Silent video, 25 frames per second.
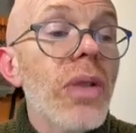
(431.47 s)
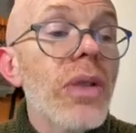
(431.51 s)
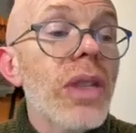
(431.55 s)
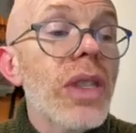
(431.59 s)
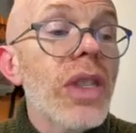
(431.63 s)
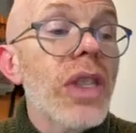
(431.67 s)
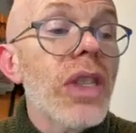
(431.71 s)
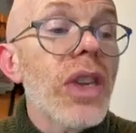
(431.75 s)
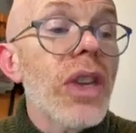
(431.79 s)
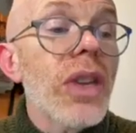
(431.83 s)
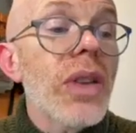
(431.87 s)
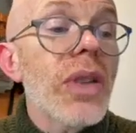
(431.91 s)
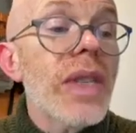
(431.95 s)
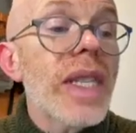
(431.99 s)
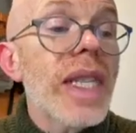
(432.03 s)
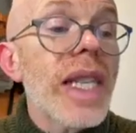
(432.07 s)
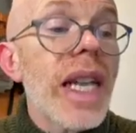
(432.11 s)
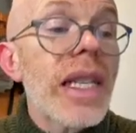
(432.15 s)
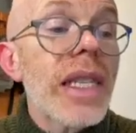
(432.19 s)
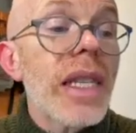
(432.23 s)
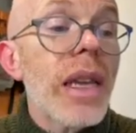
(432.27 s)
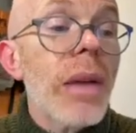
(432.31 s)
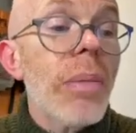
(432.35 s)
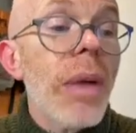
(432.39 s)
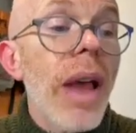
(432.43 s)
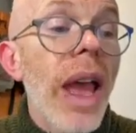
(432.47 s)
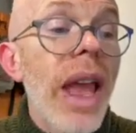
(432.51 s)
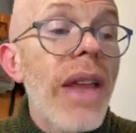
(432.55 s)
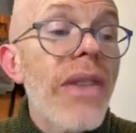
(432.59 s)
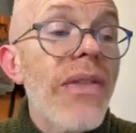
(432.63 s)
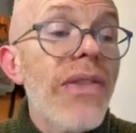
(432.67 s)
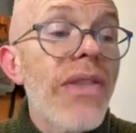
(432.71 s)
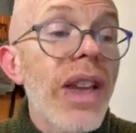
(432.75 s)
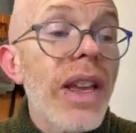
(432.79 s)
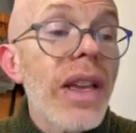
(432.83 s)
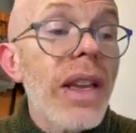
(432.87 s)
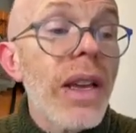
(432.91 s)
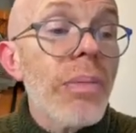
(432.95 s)
to set up a
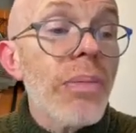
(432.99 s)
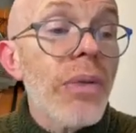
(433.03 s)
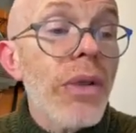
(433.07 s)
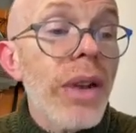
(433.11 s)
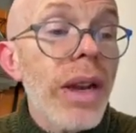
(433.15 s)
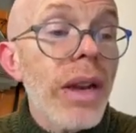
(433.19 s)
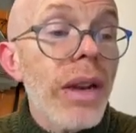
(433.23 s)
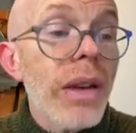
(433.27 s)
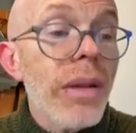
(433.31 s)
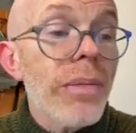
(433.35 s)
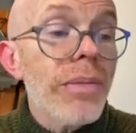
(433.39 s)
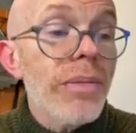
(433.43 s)
fingerprint.